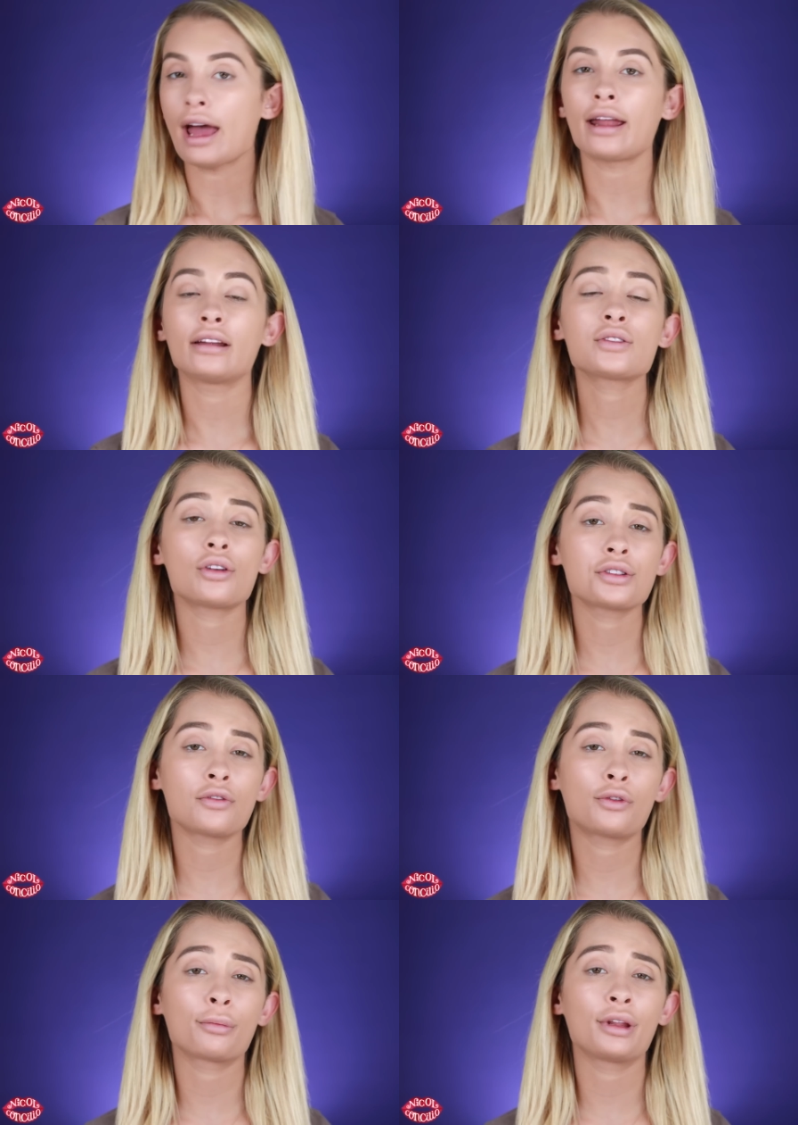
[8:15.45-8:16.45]
And it's
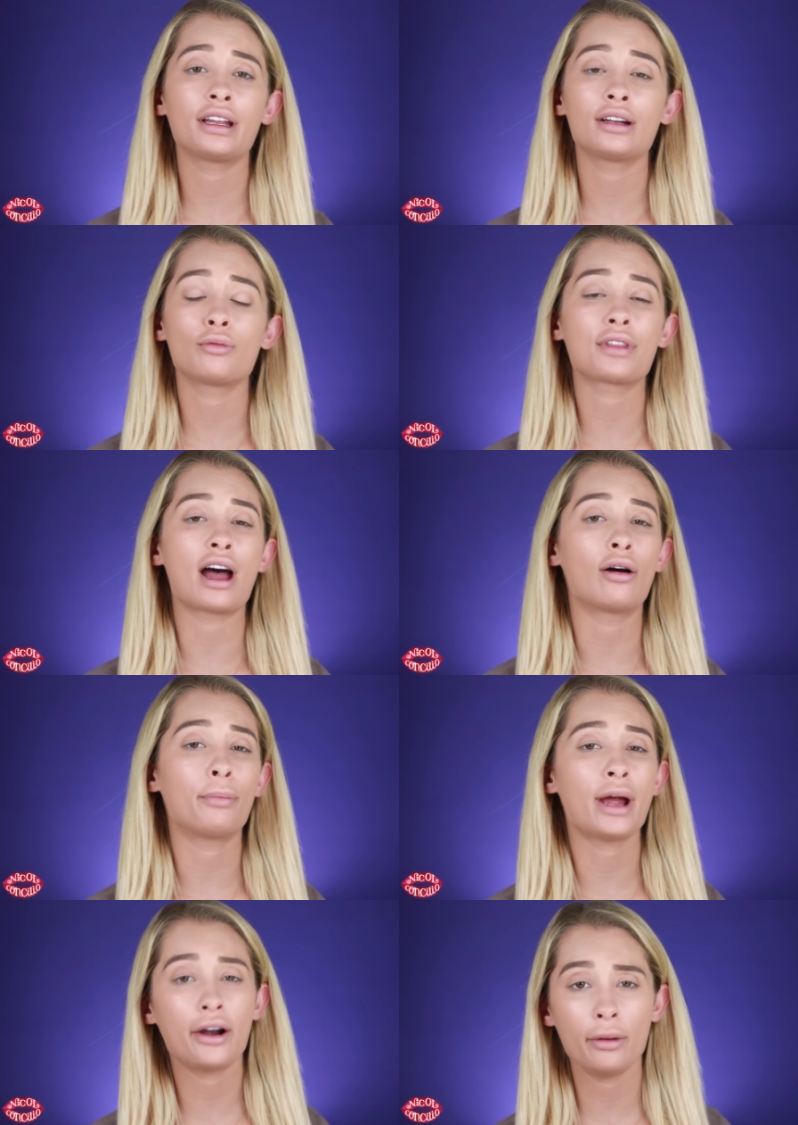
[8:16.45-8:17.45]
also formulated
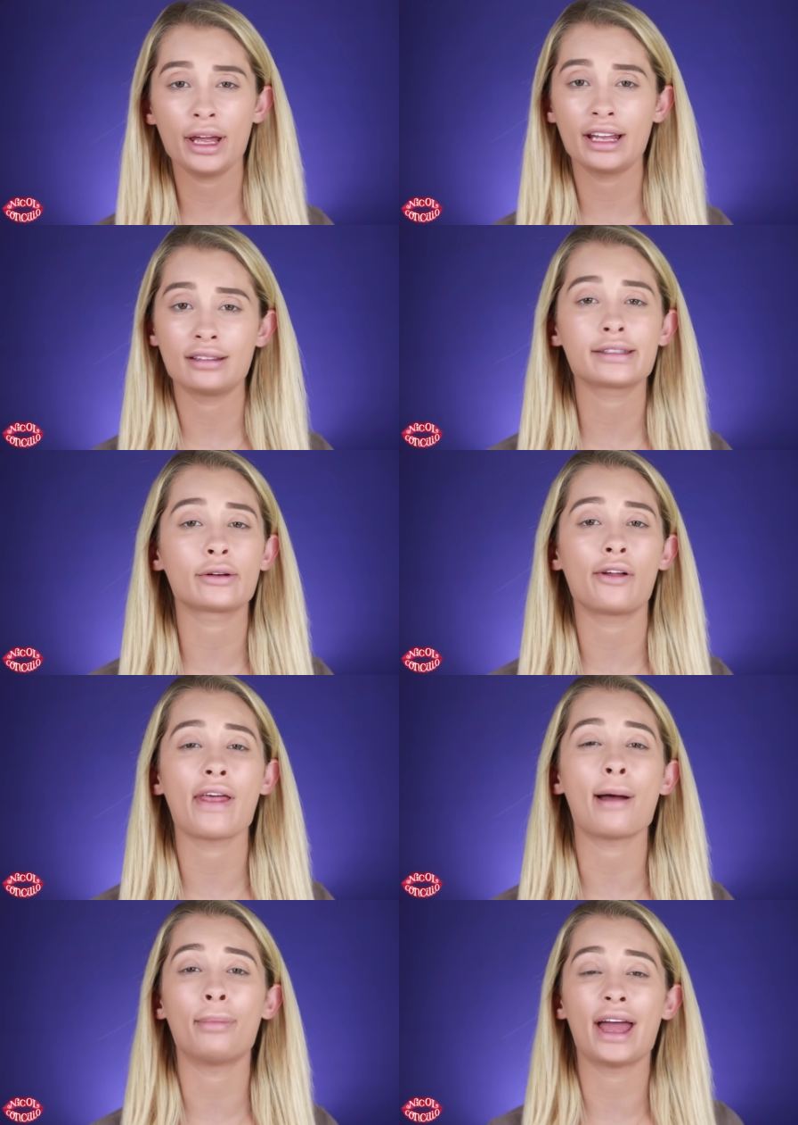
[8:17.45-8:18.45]
without parabens and all
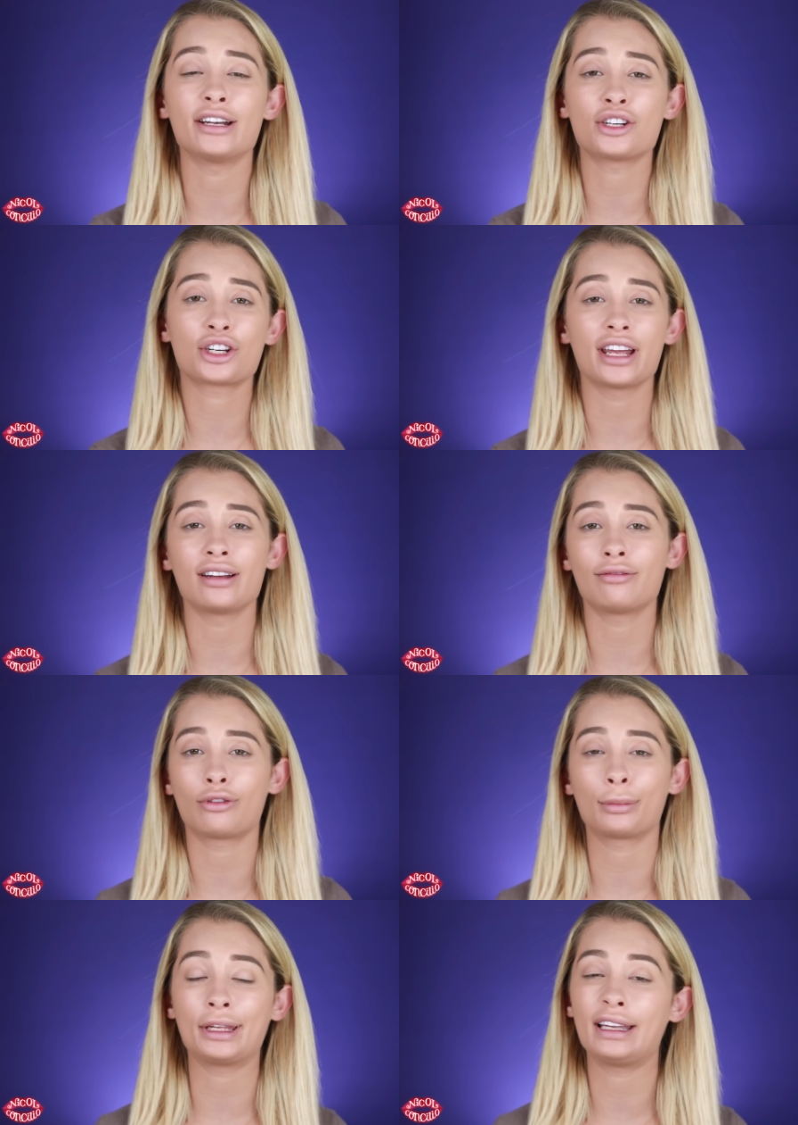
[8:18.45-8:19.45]
that bad shit,
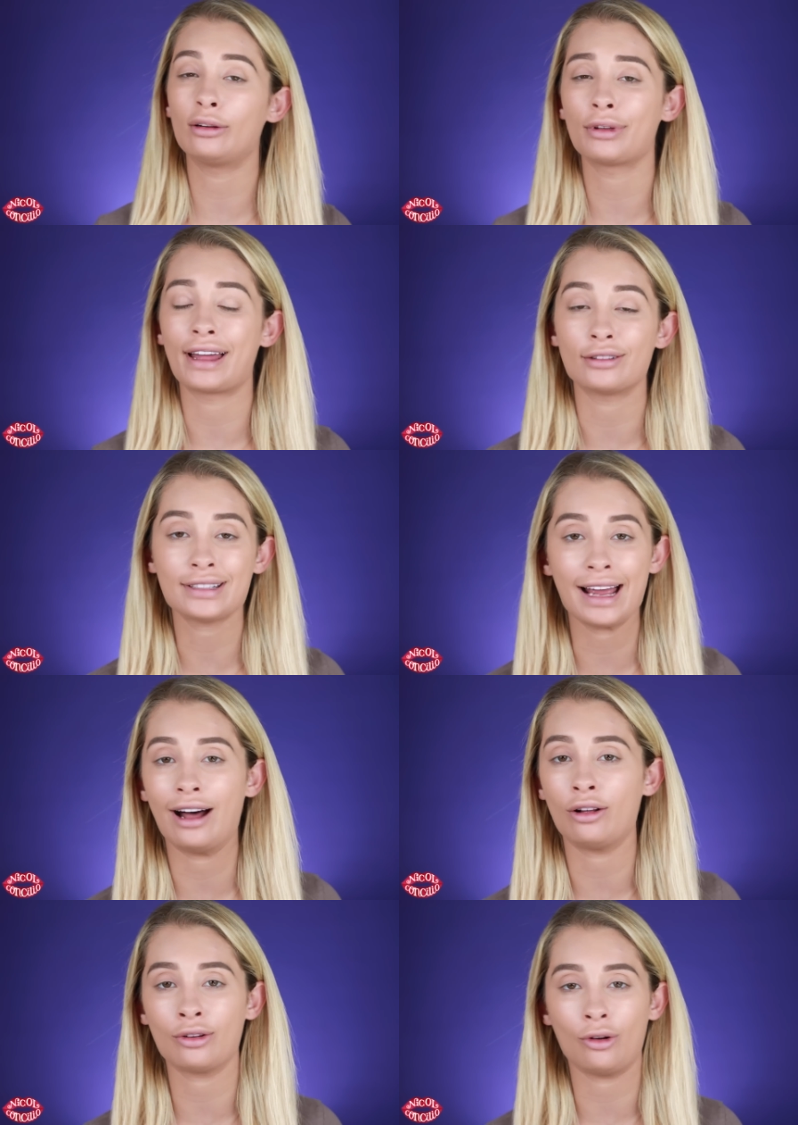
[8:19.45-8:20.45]
formulated without
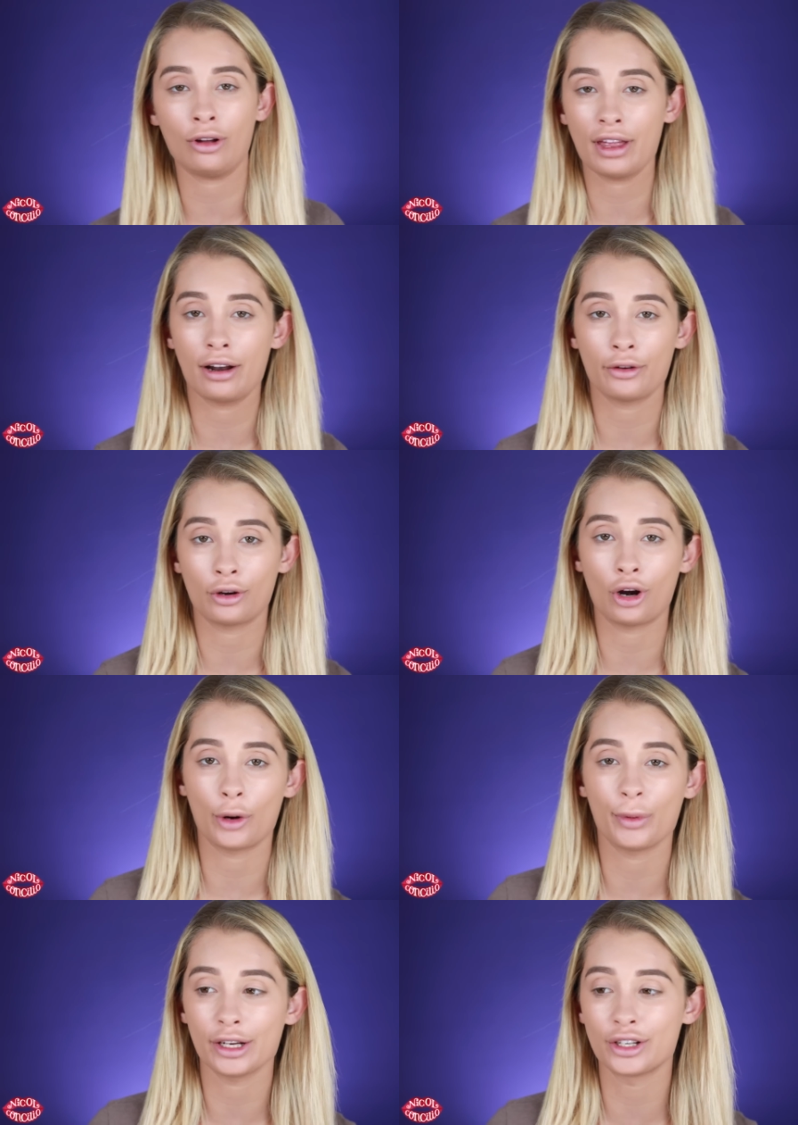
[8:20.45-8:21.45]
talc, all that other
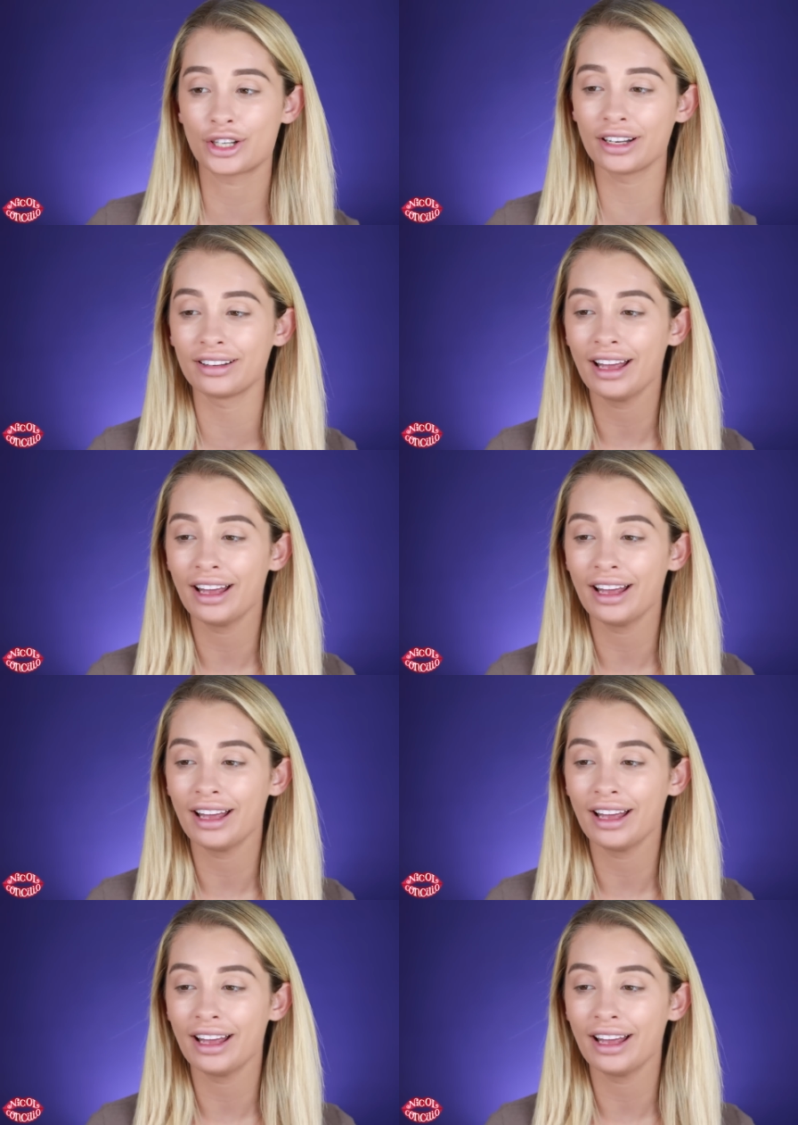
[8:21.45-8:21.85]
garbage